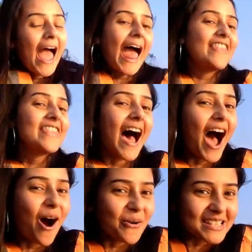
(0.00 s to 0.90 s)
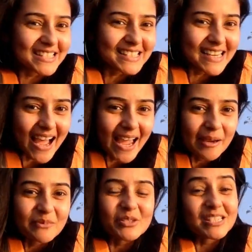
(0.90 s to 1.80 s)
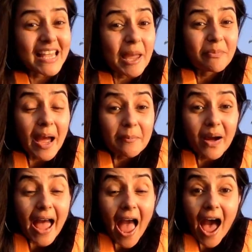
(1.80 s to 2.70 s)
And now it's the time to say bye-bye.